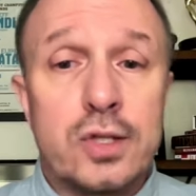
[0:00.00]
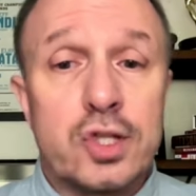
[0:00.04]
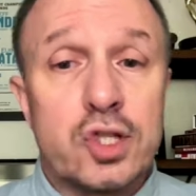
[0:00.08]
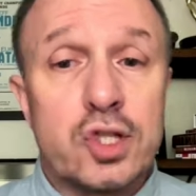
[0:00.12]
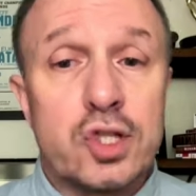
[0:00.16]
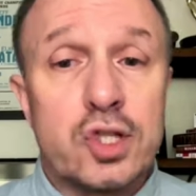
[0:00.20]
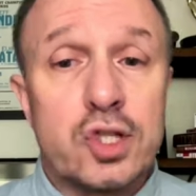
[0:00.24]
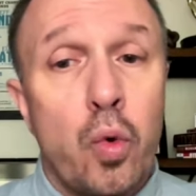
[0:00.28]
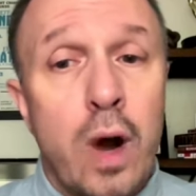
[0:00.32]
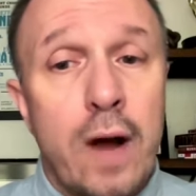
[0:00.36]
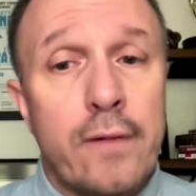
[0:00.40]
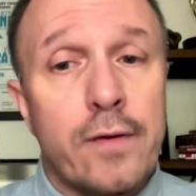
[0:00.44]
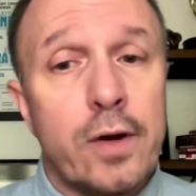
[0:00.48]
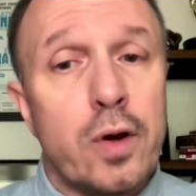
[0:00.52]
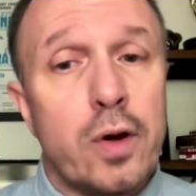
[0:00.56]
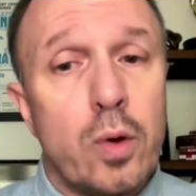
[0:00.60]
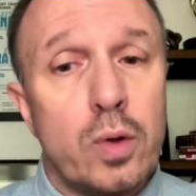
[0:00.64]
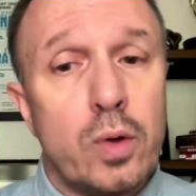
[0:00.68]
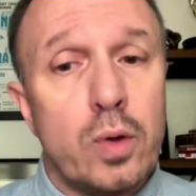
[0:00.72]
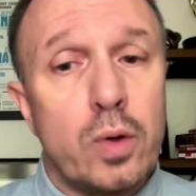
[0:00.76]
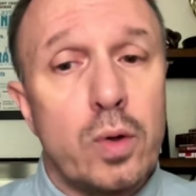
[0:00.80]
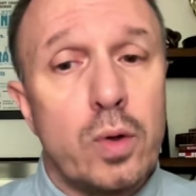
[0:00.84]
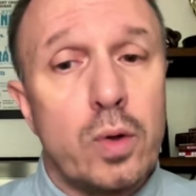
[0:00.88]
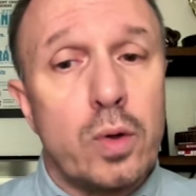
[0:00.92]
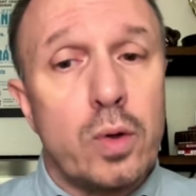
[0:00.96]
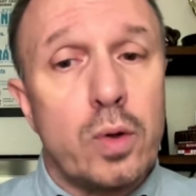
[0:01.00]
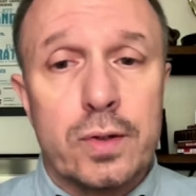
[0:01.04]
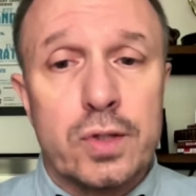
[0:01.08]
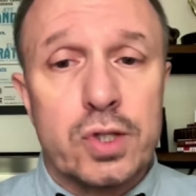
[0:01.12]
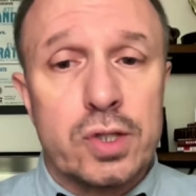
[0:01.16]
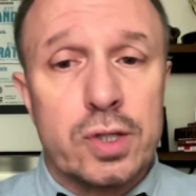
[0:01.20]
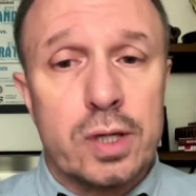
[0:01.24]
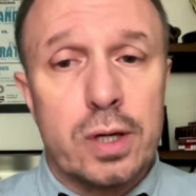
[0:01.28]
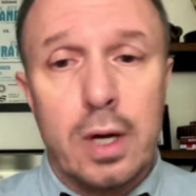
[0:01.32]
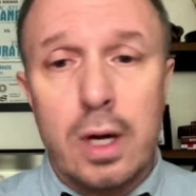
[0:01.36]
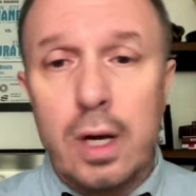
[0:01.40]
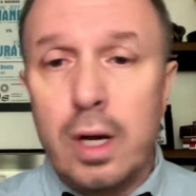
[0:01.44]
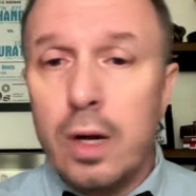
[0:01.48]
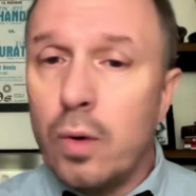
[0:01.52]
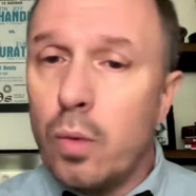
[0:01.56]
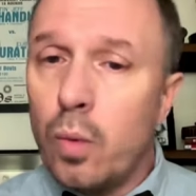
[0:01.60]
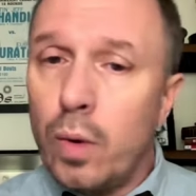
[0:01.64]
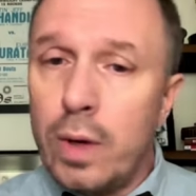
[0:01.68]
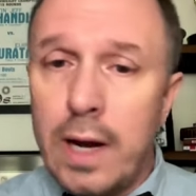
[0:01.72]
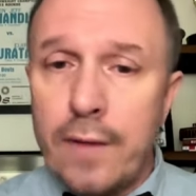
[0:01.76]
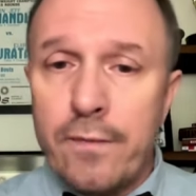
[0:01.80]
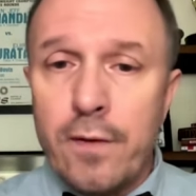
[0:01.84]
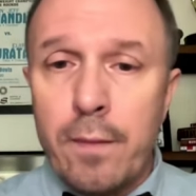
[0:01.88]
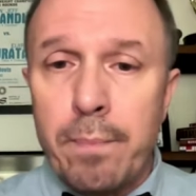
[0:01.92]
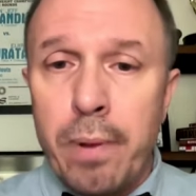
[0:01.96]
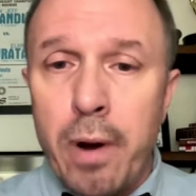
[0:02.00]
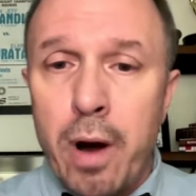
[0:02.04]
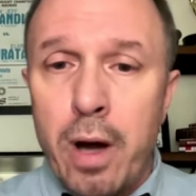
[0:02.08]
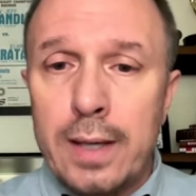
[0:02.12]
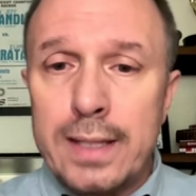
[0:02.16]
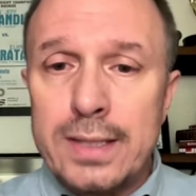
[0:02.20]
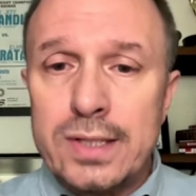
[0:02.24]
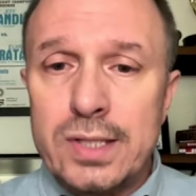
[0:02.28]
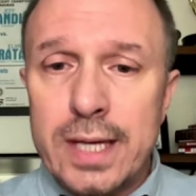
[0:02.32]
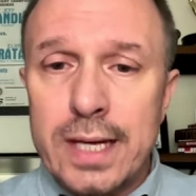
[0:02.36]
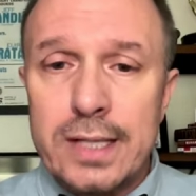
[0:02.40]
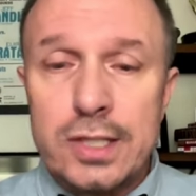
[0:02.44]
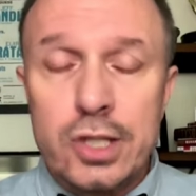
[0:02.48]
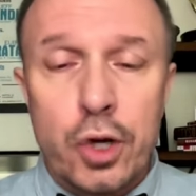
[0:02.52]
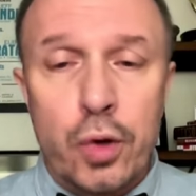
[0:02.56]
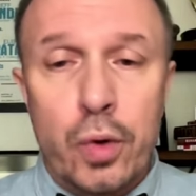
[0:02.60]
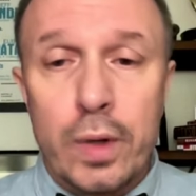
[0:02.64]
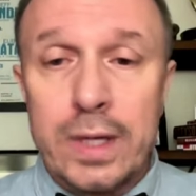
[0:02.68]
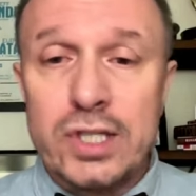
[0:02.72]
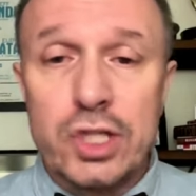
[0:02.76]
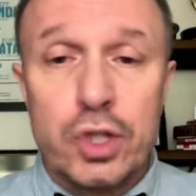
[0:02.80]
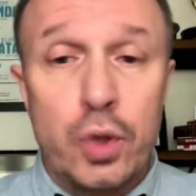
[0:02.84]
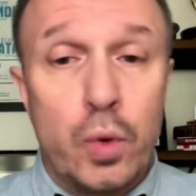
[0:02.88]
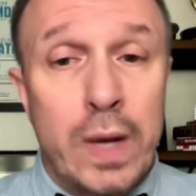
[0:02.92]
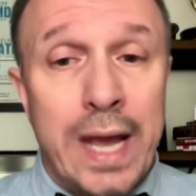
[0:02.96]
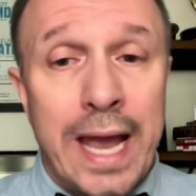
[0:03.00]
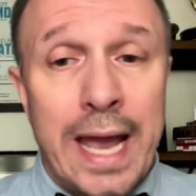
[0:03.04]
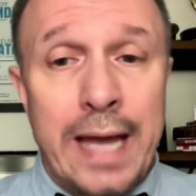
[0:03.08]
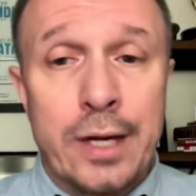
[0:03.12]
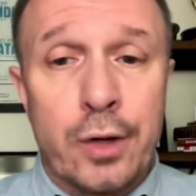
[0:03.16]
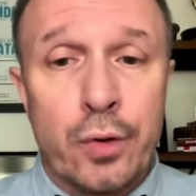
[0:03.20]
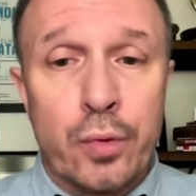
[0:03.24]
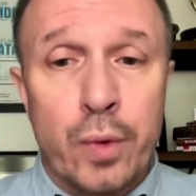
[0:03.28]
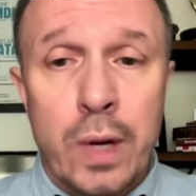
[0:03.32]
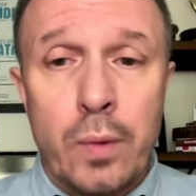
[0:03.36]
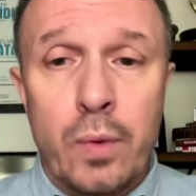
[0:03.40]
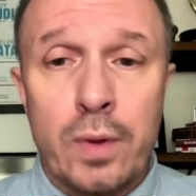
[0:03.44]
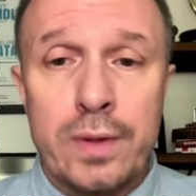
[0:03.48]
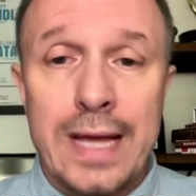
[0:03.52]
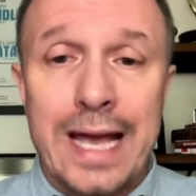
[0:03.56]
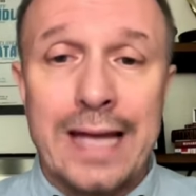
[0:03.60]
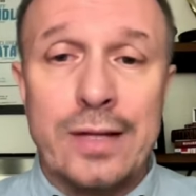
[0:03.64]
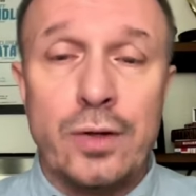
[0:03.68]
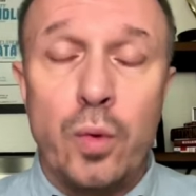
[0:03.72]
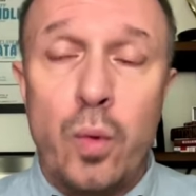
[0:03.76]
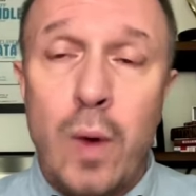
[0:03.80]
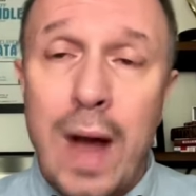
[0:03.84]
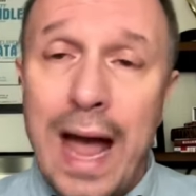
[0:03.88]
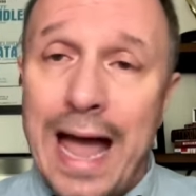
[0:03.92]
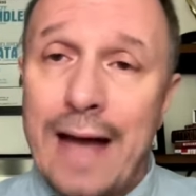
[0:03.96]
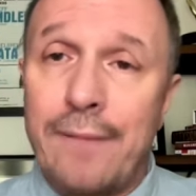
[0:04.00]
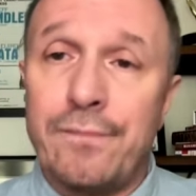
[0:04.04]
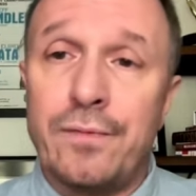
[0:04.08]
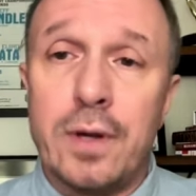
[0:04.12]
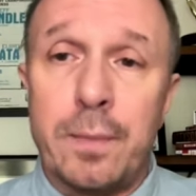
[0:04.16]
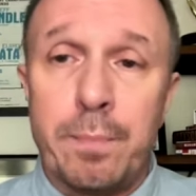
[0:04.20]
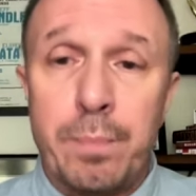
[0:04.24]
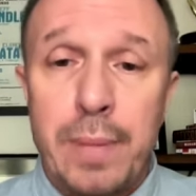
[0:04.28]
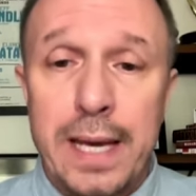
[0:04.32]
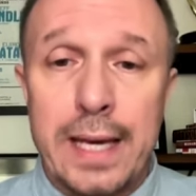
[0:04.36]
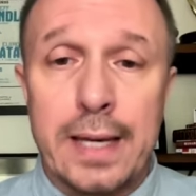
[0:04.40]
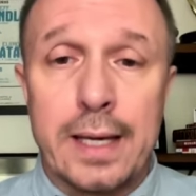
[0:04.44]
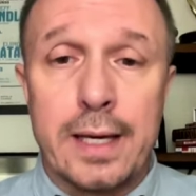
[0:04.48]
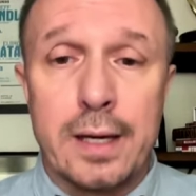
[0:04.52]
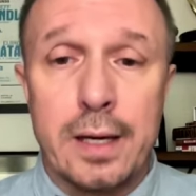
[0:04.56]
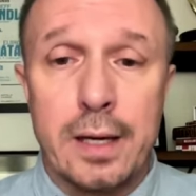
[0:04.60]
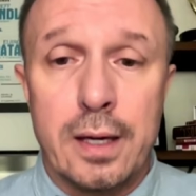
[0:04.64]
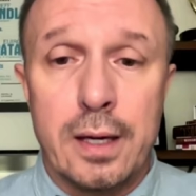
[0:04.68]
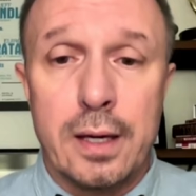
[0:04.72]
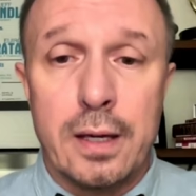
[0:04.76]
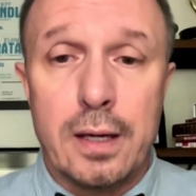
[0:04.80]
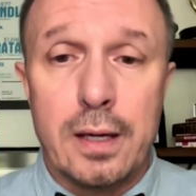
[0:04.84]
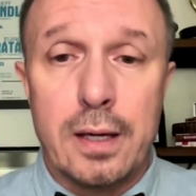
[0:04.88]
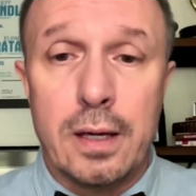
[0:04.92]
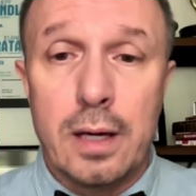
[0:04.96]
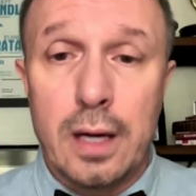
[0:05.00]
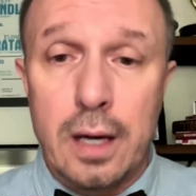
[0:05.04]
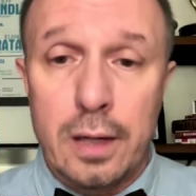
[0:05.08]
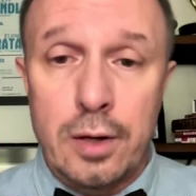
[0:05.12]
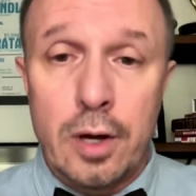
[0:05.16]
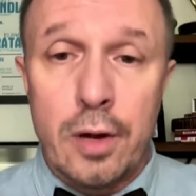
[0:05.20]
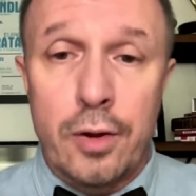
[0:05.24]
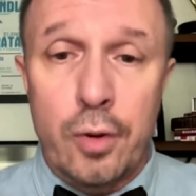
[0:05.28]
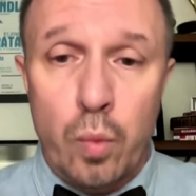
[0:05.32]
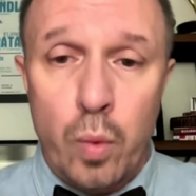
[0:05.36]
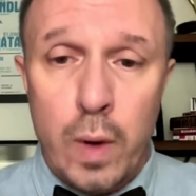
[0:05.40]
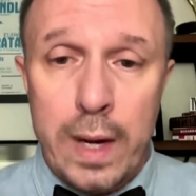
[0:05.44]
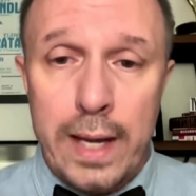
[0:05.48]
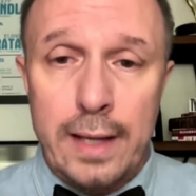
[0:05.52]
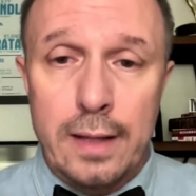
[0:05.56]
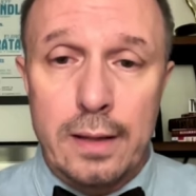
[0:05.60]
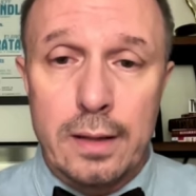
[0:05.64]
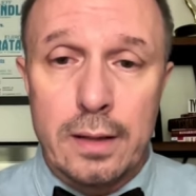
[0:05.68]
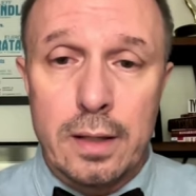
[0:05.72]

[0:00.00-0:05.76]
so whoever goes first, whatever Pauly says, Chris, you can't agree with that. You have to pick another weight.